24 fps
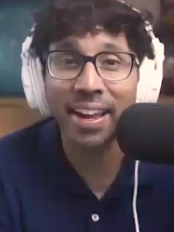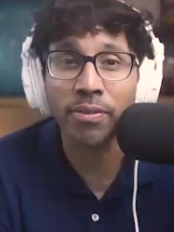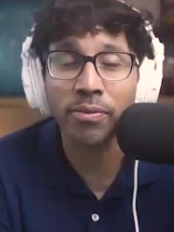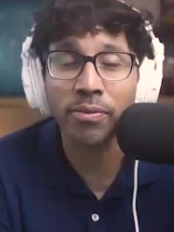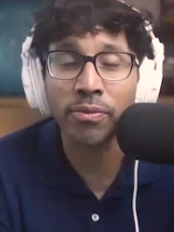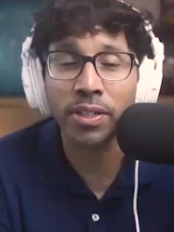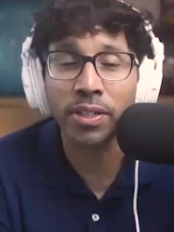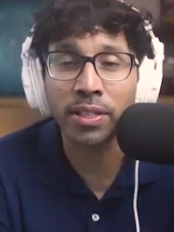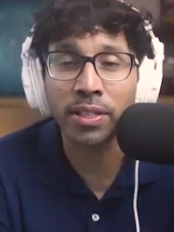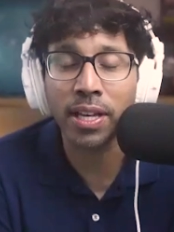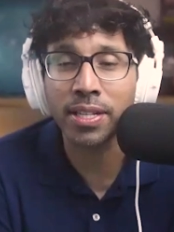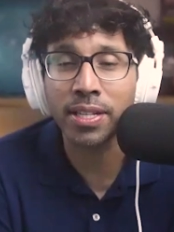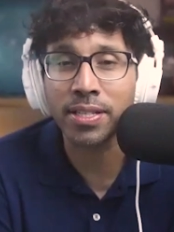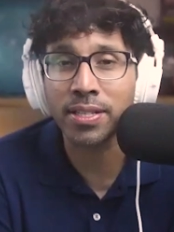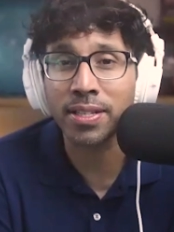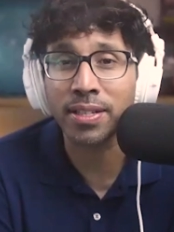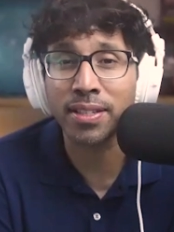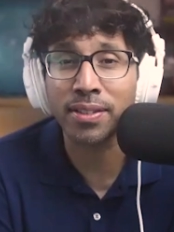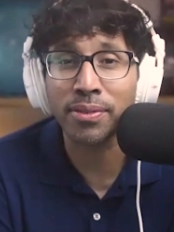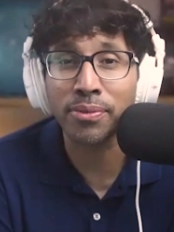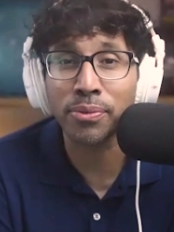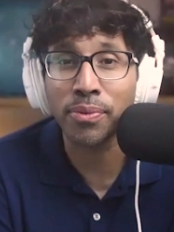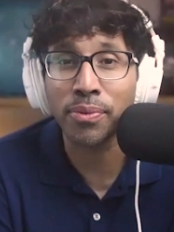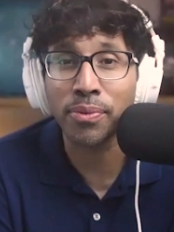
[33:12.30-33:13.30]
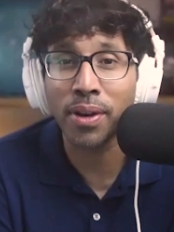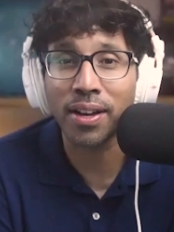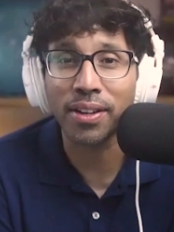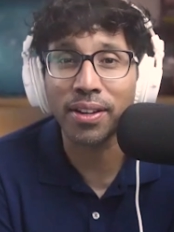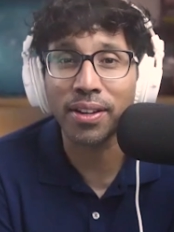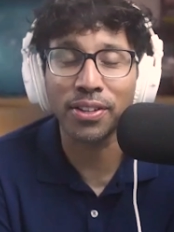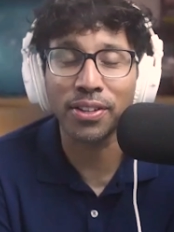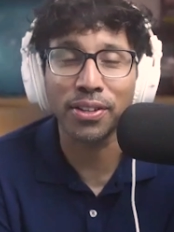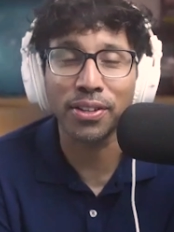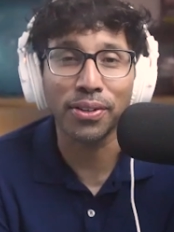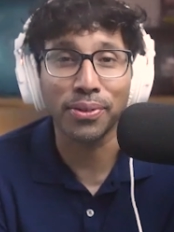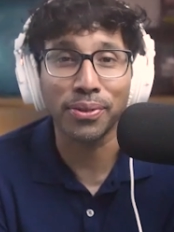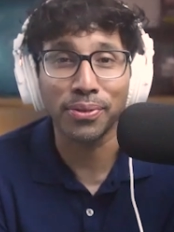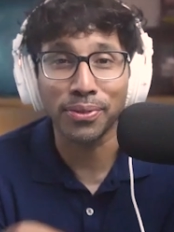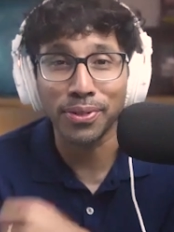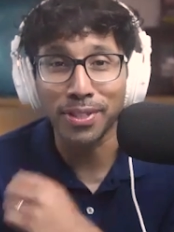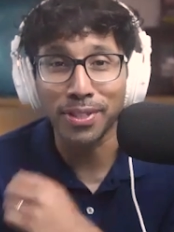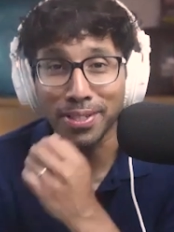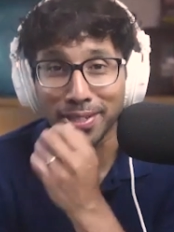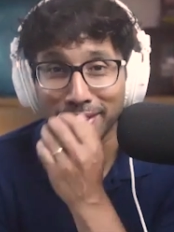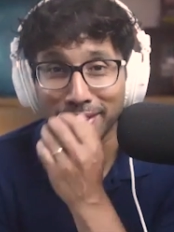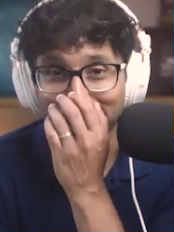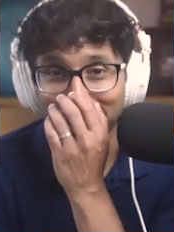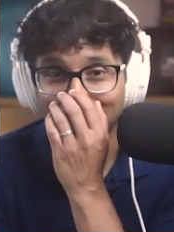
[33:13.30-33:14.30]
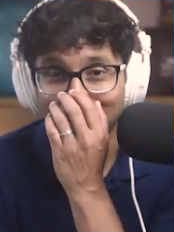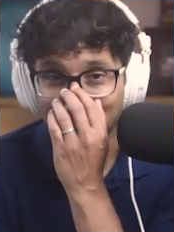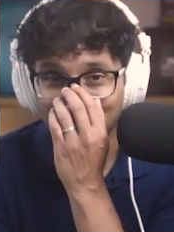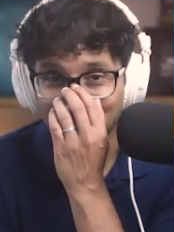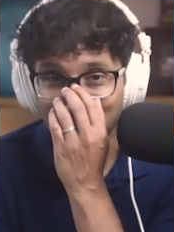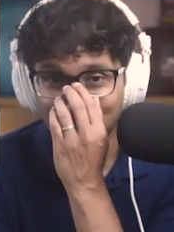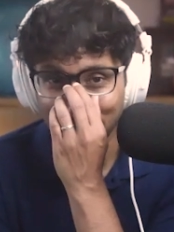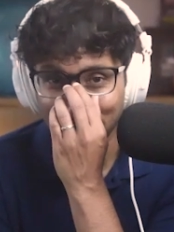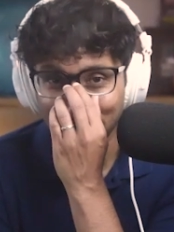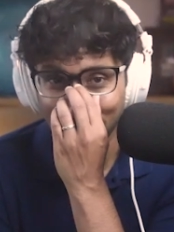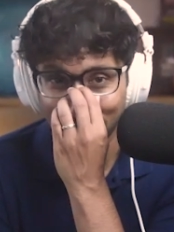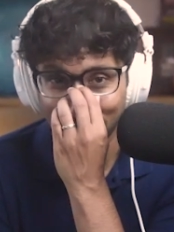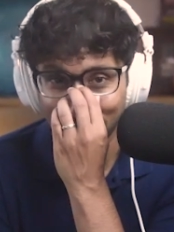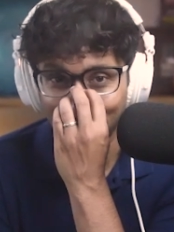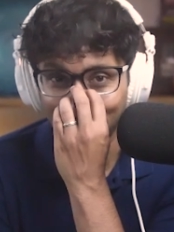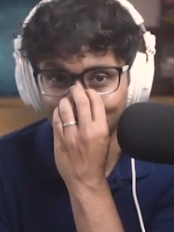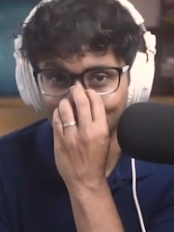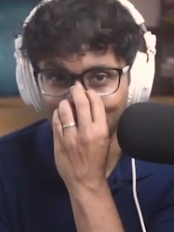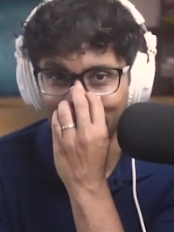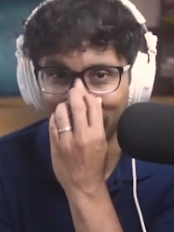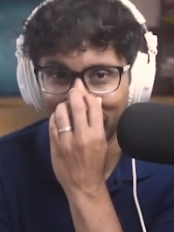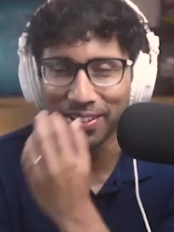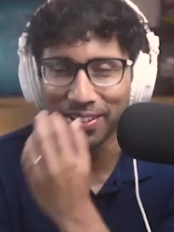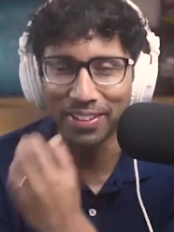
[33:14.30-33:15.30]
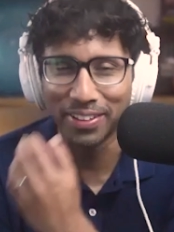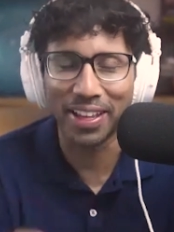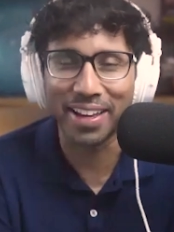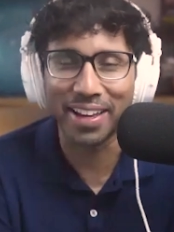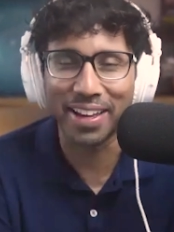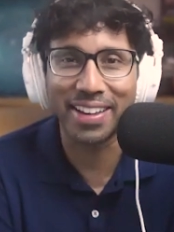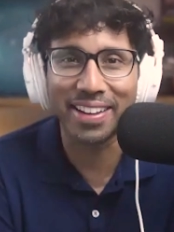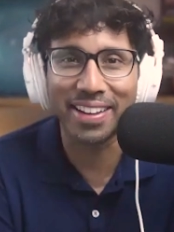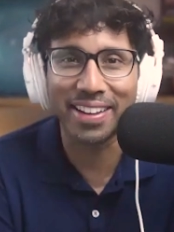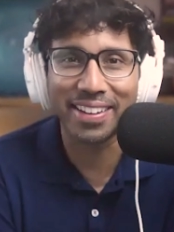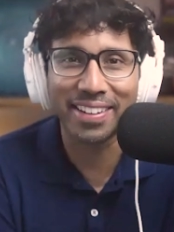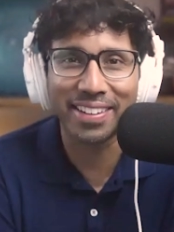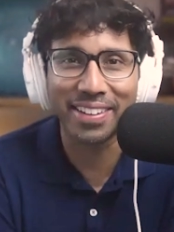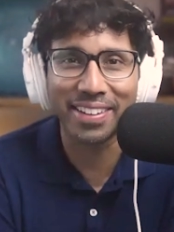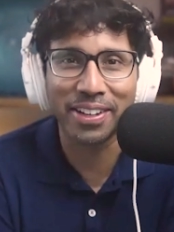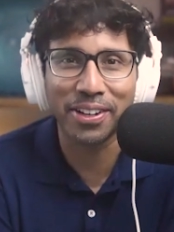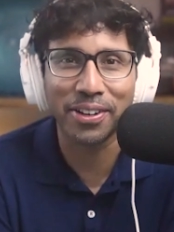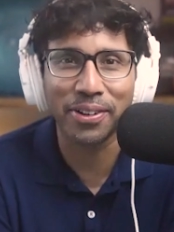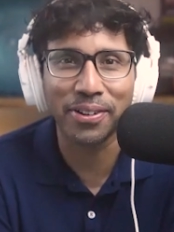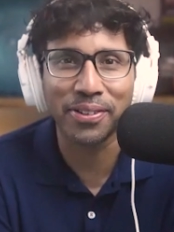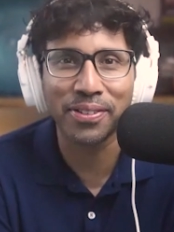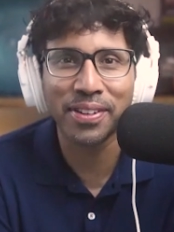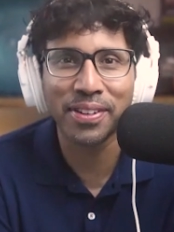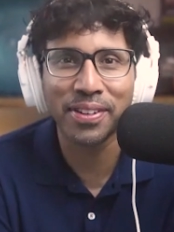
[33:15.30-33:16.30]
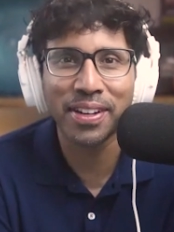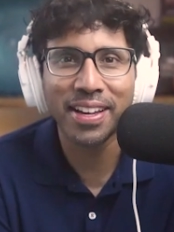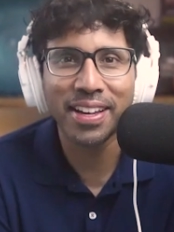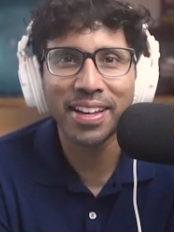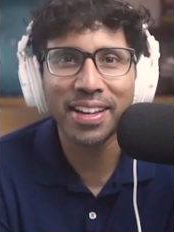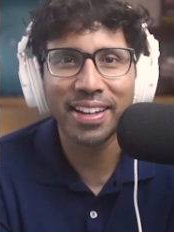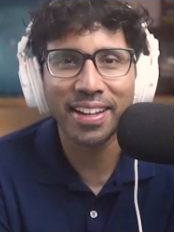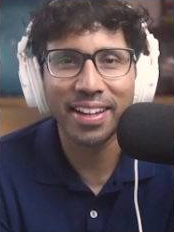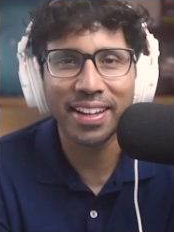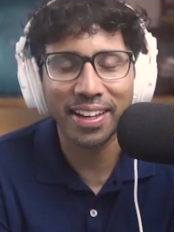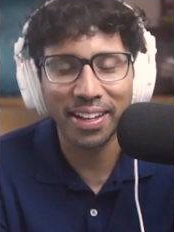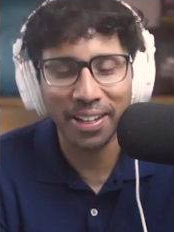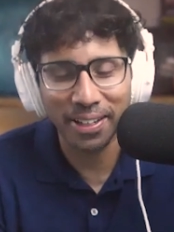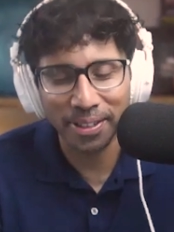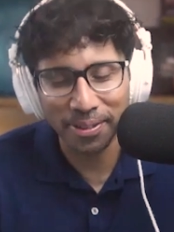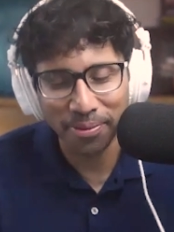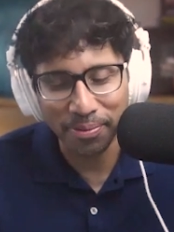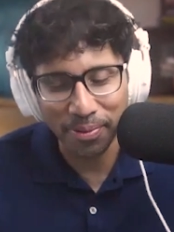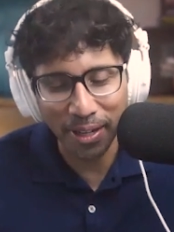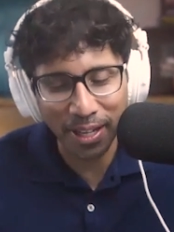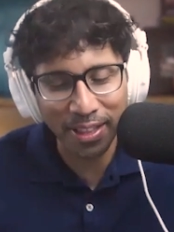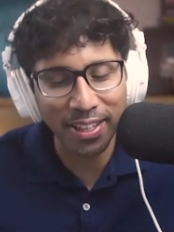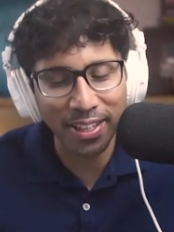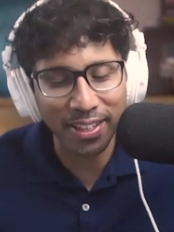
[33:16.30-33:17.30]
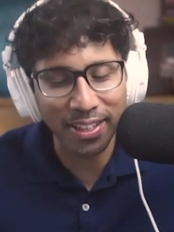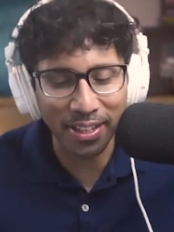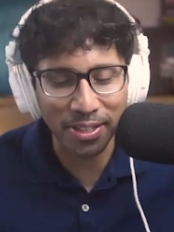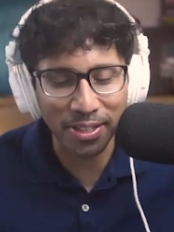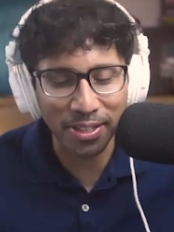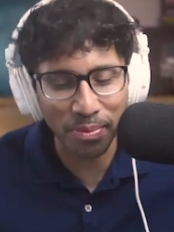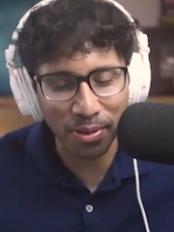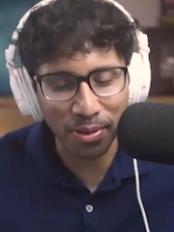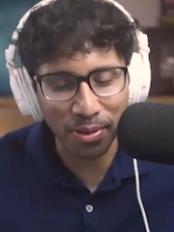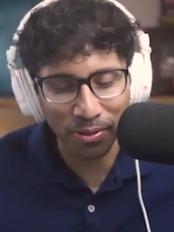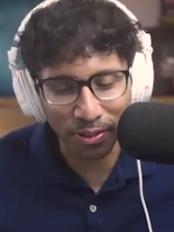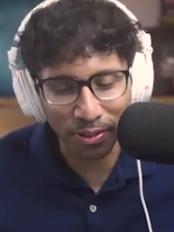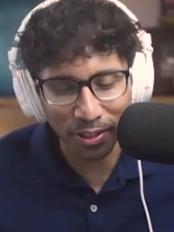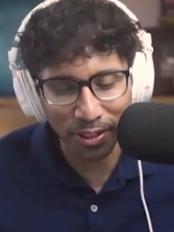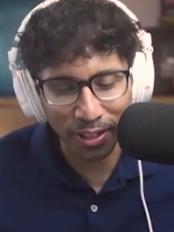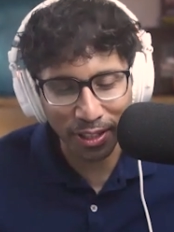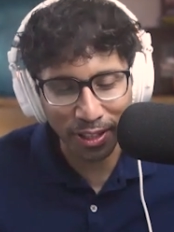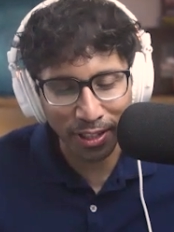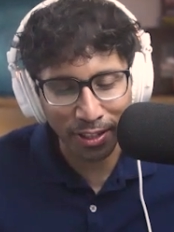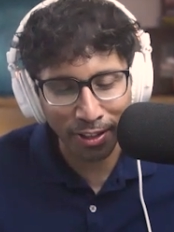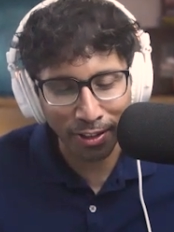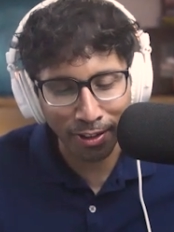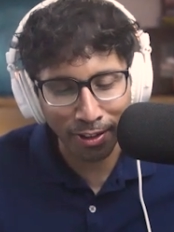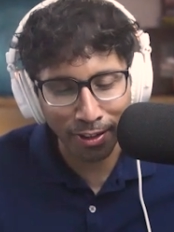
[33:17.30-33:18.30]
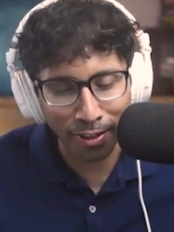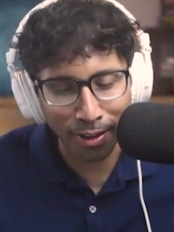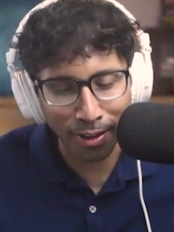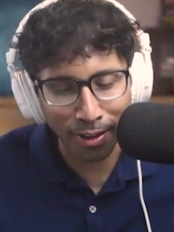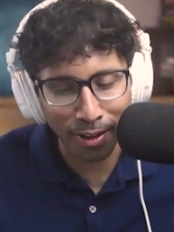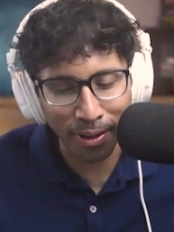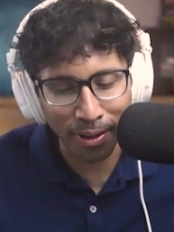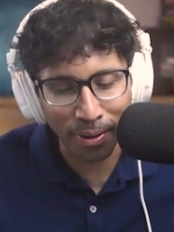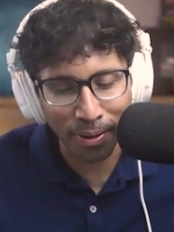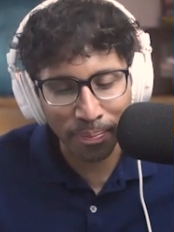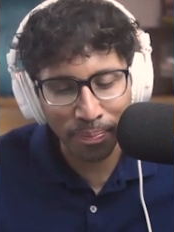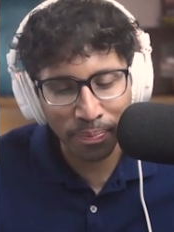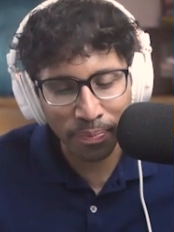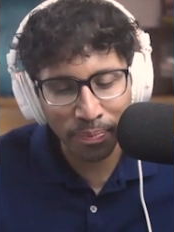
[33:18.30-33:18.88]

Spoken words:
realizing, wow, this has happened before, Mel. Like, I think that's been really key. The